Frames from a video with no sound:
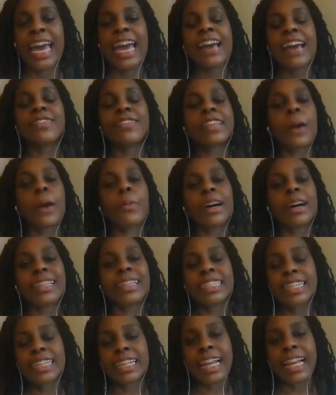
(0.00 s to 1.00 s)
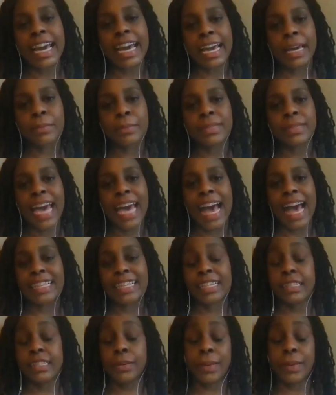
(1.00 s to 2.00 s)
If someone is claimed as
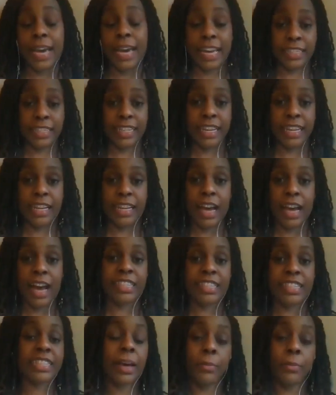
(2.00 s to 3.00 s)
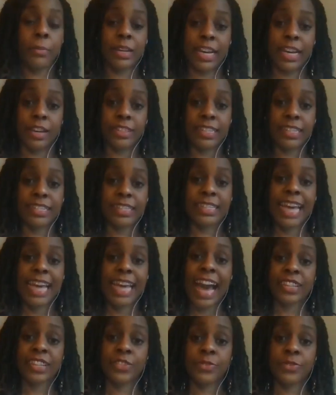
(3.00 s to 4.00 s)
a dependent on someone else's
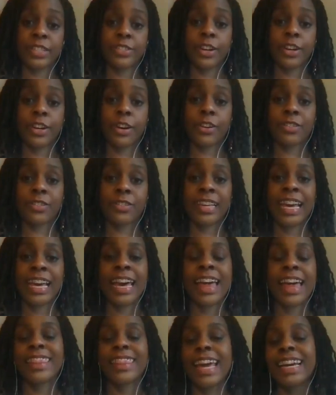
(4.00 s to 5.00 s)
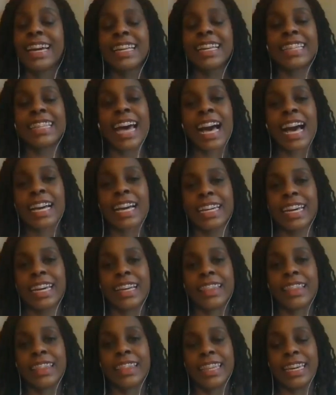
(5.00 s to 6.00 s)
tax return, they cannot
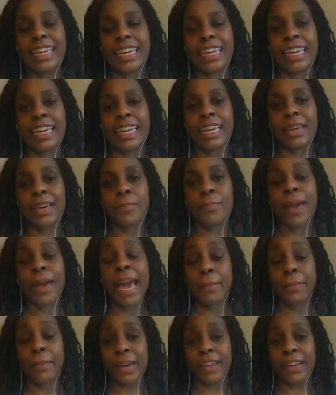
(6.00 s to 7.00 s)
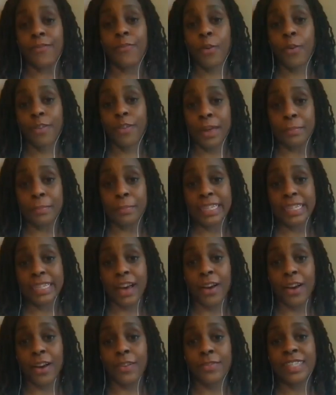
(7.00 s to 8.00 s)
get the payment for
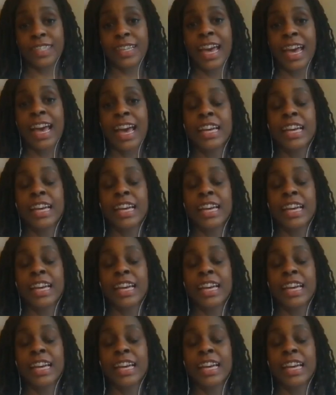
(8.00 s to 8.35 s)
themselves.